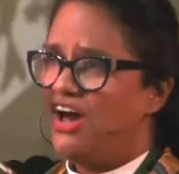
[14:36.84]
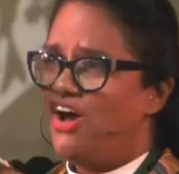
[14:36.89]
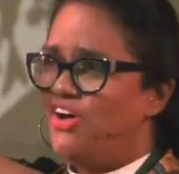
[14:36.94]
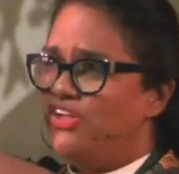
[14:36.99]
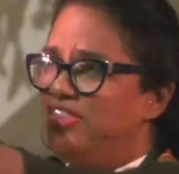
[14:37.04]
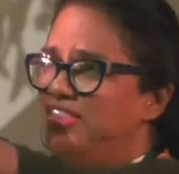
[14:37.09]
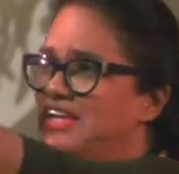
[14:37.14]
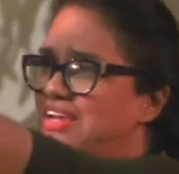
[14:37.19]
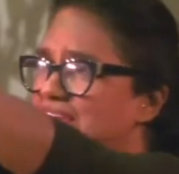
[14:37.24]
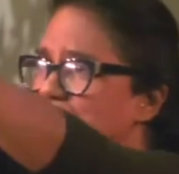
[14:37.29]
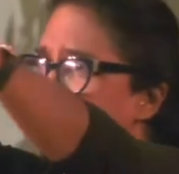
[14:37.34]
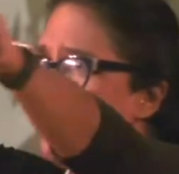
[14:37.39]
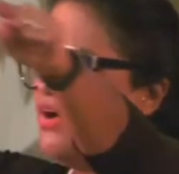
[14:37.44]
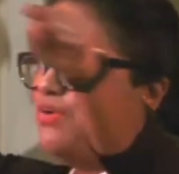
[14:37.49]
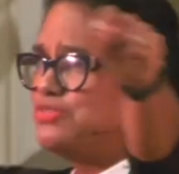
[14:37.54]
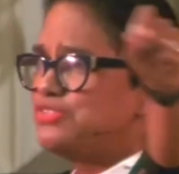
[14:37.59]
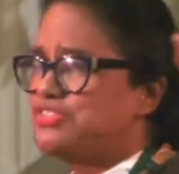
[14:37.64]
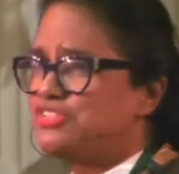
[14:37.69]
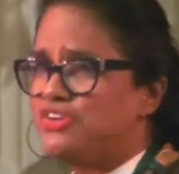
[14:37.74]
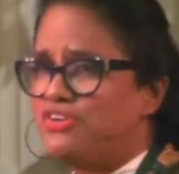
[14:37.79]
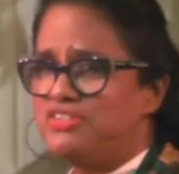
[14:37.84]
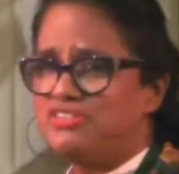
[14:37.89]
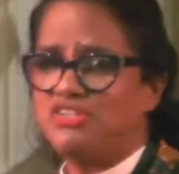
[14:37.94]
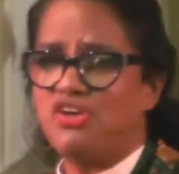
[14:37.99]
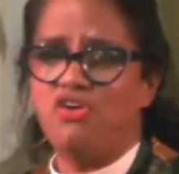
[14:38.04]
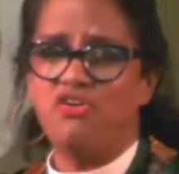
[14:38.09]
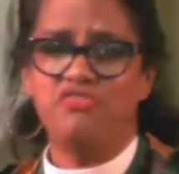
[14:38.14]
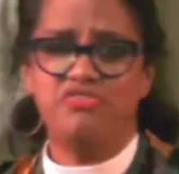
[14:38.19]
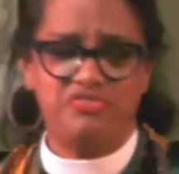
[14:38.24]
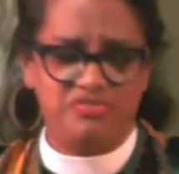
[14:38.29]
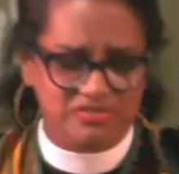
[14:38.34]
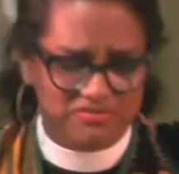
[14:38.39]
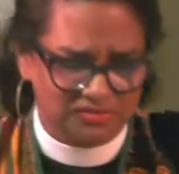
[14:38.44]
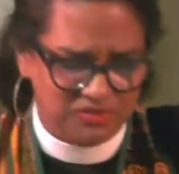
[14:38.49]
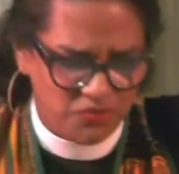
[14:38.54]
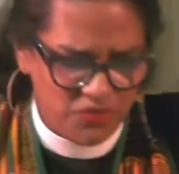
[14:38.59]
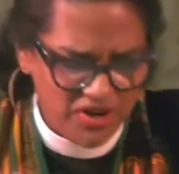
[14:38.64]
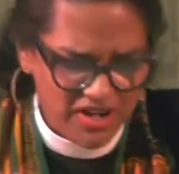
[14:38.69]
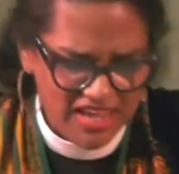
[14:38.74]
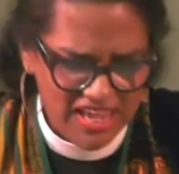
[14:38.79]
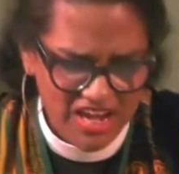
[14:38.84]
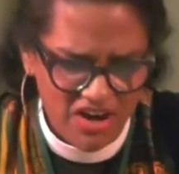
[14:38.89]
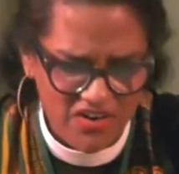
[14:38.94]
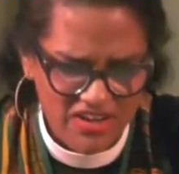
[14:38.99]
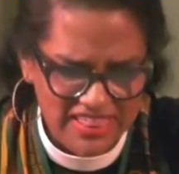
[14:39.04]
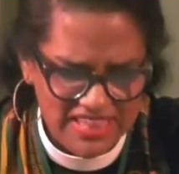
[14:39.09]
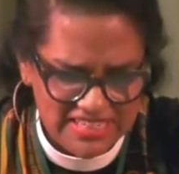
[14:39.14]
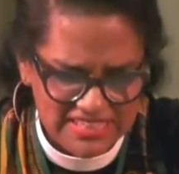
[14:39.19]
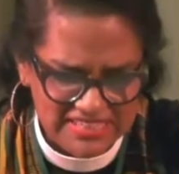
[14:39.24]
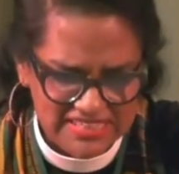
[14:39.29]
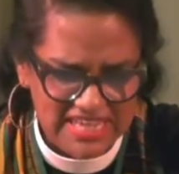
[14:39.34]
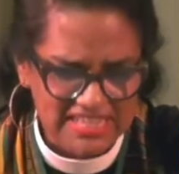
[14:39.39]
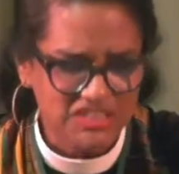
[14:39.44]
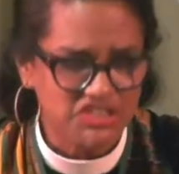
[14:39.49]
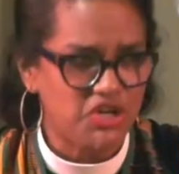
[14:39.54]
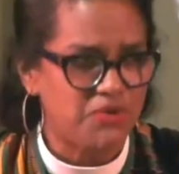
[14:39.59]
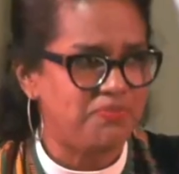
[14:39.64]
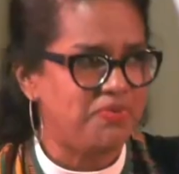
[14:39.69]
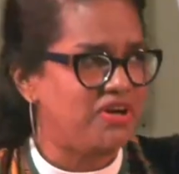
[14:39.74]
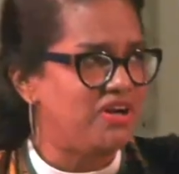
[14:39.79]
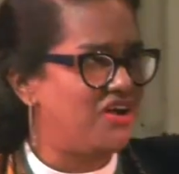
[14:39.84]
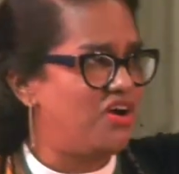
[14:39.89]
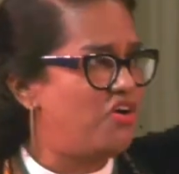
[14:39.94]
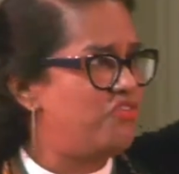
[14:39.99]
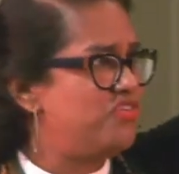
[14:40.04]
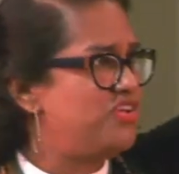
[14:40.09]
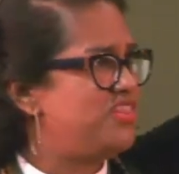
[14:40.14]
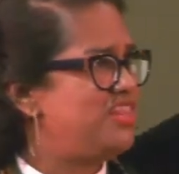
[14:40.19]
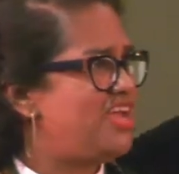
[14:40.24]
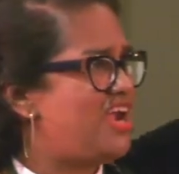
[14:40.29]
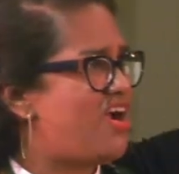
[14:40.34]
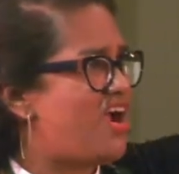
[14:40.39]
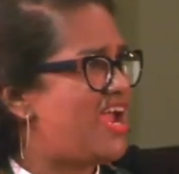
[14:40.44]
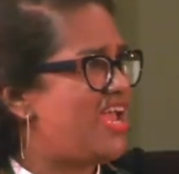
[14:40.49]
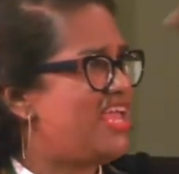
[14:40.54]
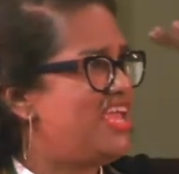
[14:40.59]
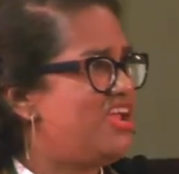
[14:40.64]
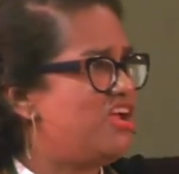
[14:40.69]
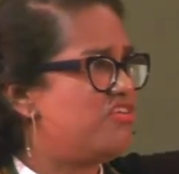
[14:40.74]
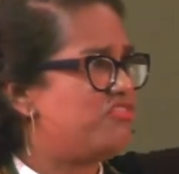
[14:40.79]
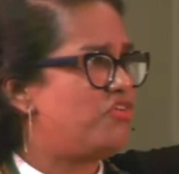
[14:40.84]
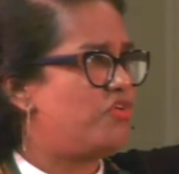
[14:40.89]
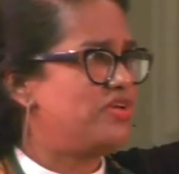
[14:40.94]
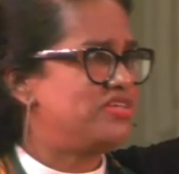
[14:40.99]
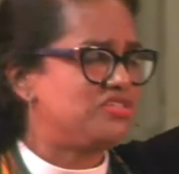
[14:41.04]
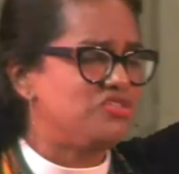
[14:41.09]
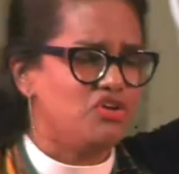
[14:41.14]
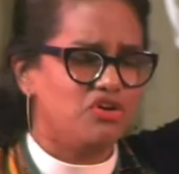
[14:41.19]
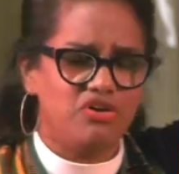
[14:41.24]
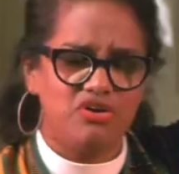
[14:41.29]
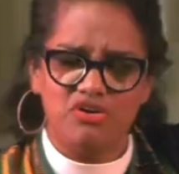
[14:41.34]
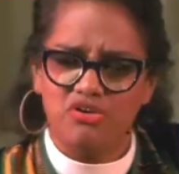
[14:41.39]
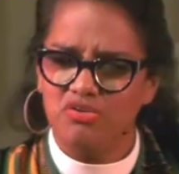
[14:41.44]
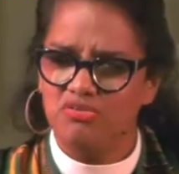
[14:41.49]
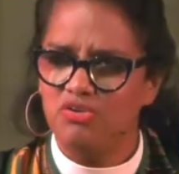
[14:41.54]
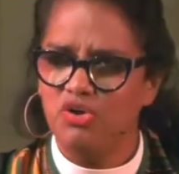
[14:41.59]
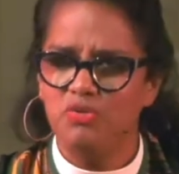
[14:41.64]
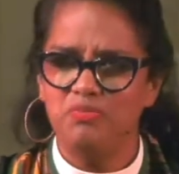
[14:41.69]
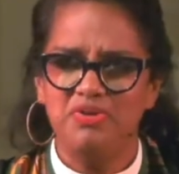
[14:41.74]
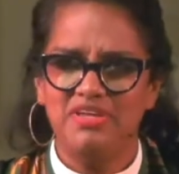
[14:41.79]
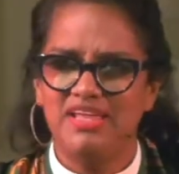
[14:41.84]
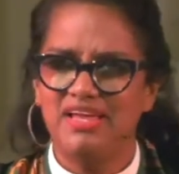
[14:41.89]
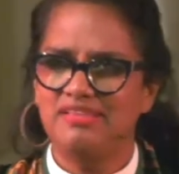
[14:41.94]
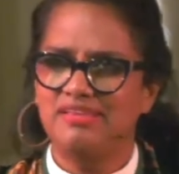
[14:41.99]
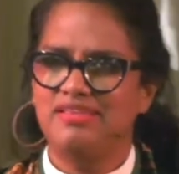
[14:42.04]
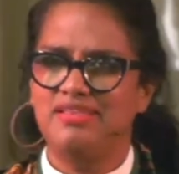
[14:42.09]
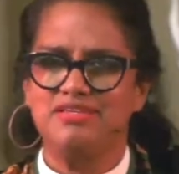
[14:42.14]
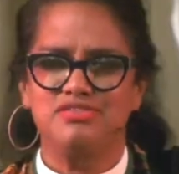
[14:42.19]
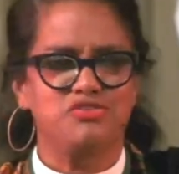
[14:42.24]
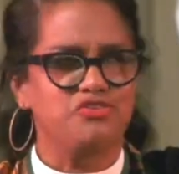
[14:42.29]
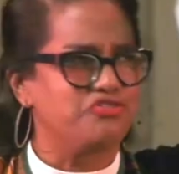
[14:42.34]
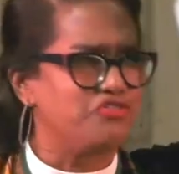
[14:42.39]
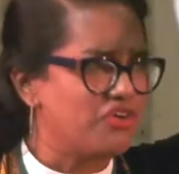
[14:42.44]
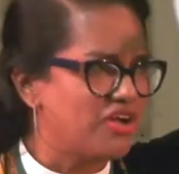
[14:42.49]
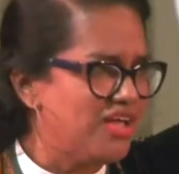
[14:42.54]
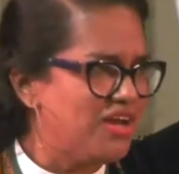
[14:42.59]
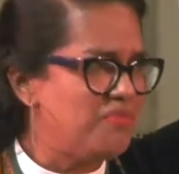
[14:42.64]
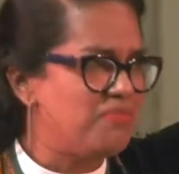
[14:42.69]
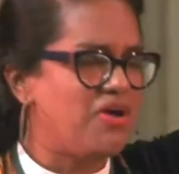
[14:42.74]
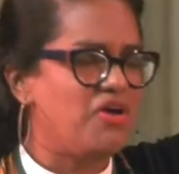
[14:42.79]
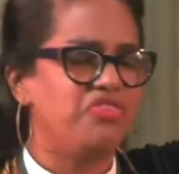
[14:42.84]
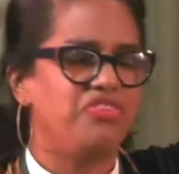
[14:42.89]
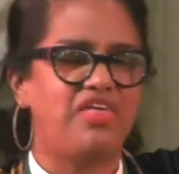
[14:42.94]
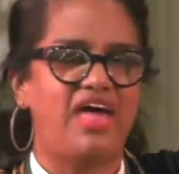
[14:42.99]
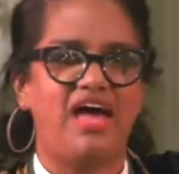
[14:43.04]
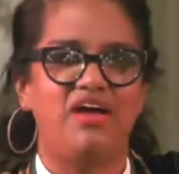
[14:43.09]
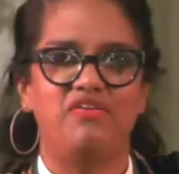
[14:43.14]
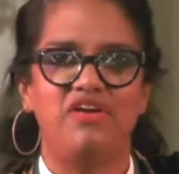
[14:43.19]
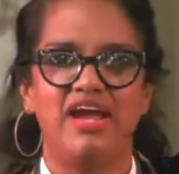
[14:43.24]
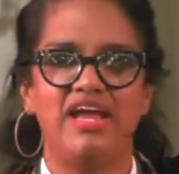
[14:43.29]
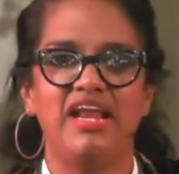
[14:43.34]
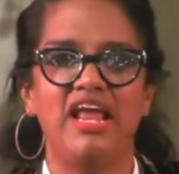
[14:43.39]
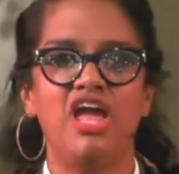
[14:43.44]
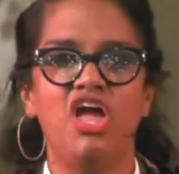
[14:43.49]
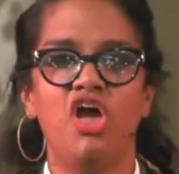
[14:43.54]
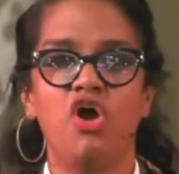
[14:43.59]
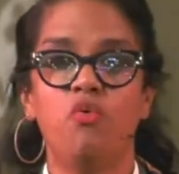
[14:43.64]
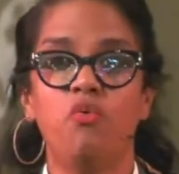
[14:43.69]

on the outskirts of, we're here in the center, but over there I hear a voice. No, no, no, olvídate de eso, forget about that, right?